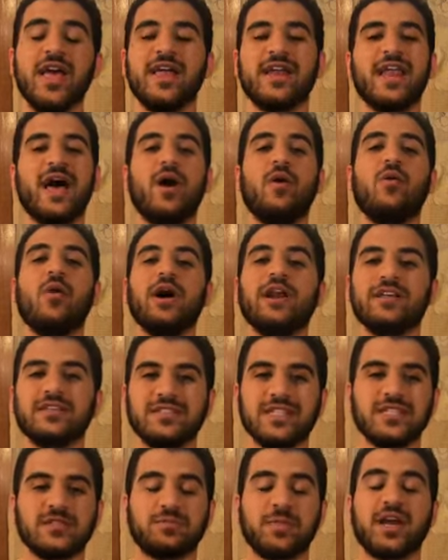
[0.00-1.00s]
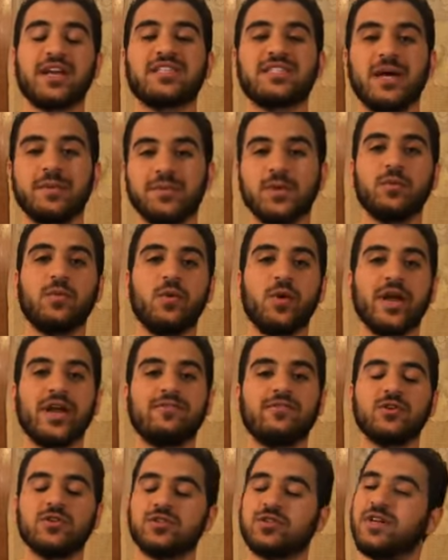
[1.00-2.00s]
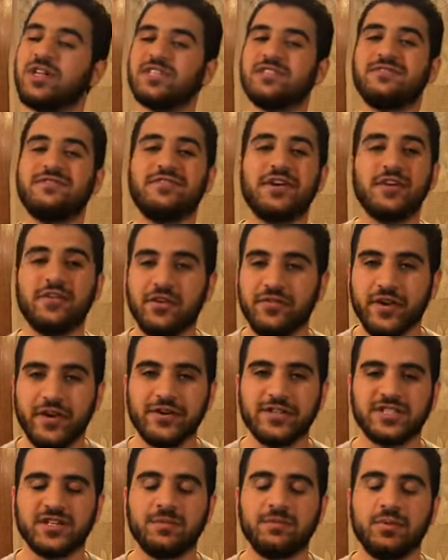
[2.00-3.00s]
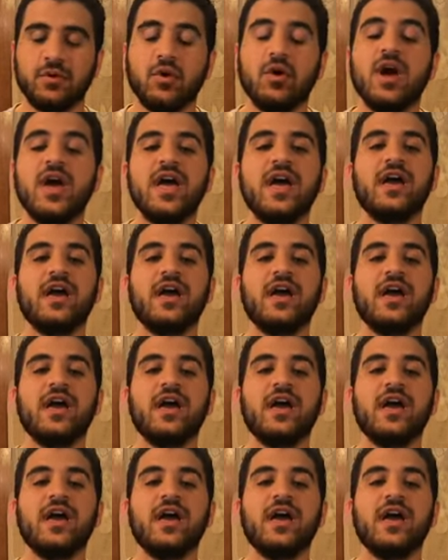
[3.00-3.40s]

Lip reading: Now, what is this acceptable way of ghusl? It's very, very simple.